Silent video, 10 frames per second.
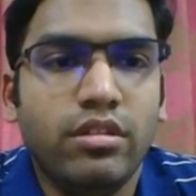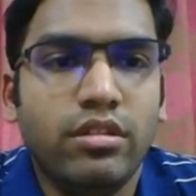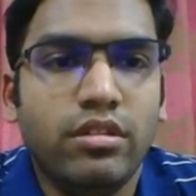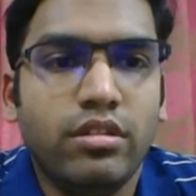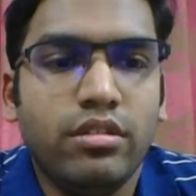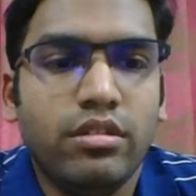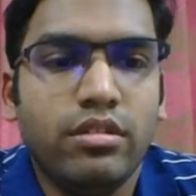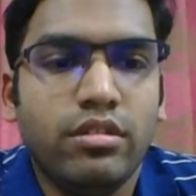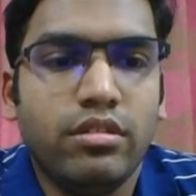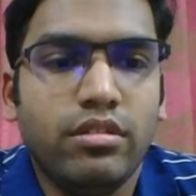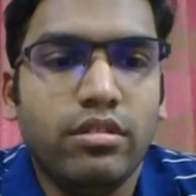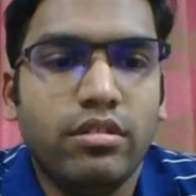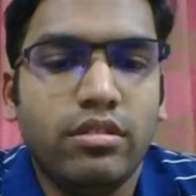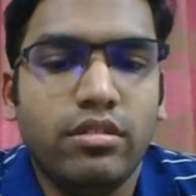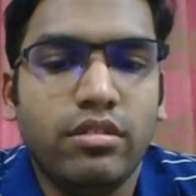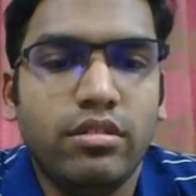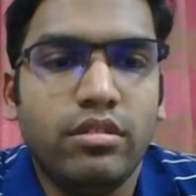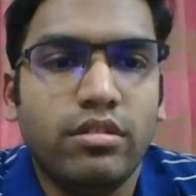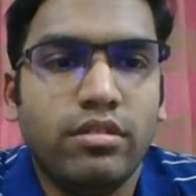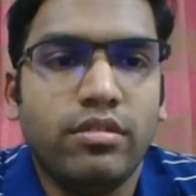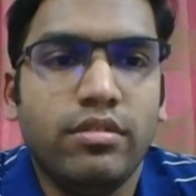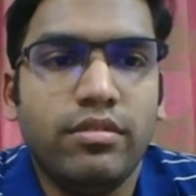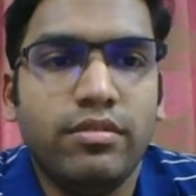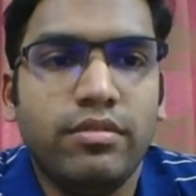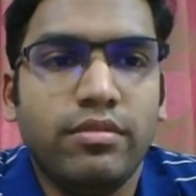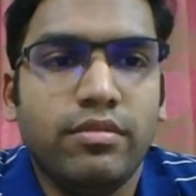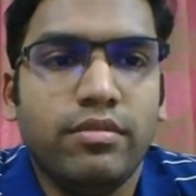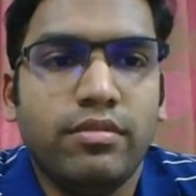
No one is speaking in this clip.